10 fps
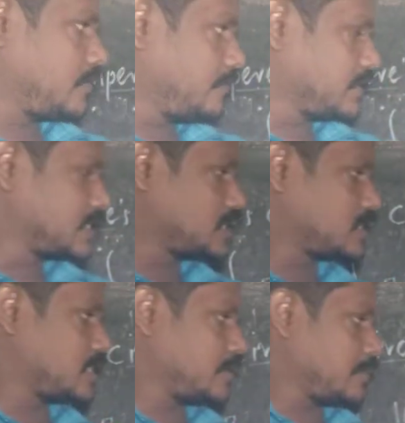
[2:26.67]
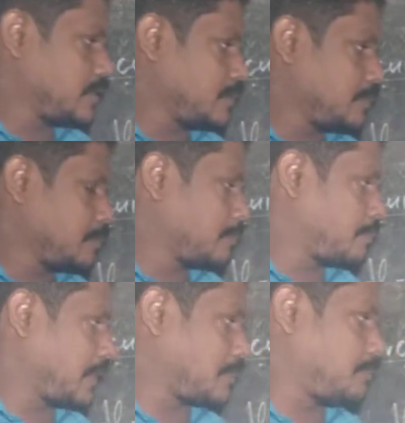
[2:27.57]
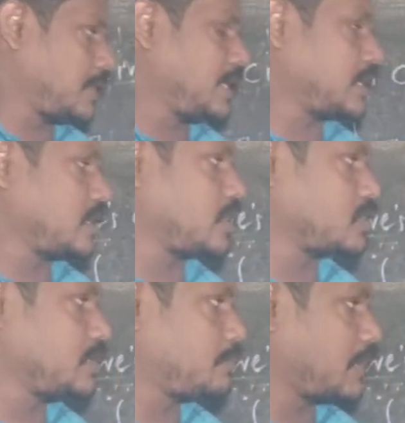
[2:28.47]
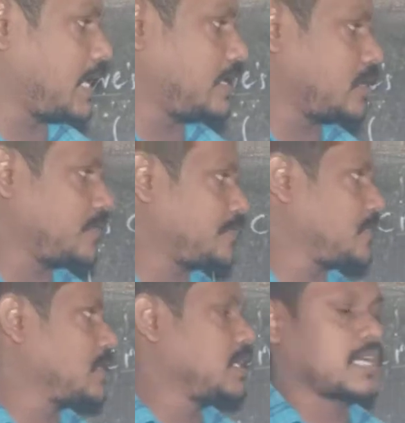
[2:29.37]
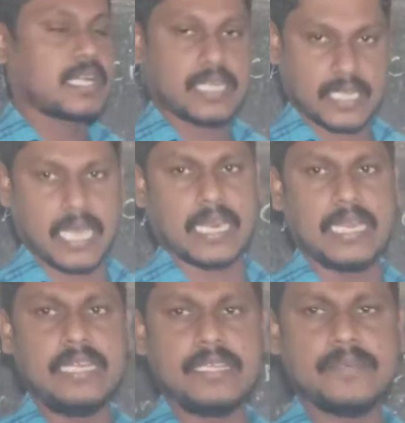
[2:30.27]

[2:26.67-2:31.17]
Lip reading: which is perpendicular to the plane of current,